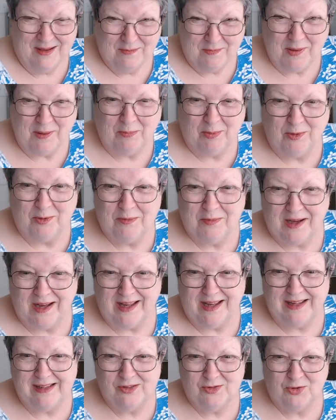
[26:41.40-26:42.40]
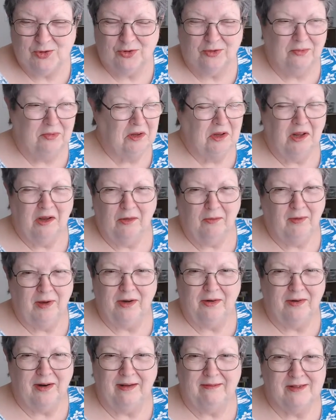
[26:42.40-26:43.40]
People in my age group, we
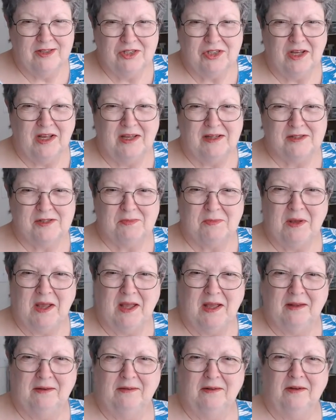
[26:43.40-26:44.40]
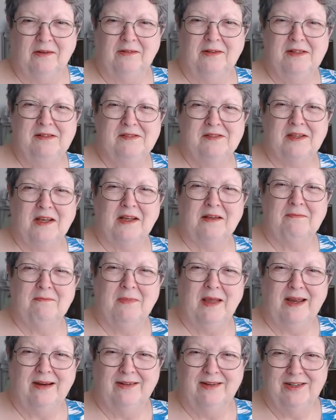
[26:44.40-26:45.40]
don't have a chance, man, on these second
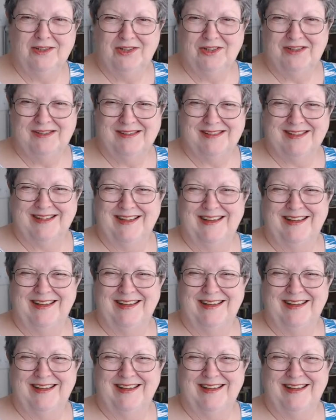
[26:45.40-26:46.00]
marriages.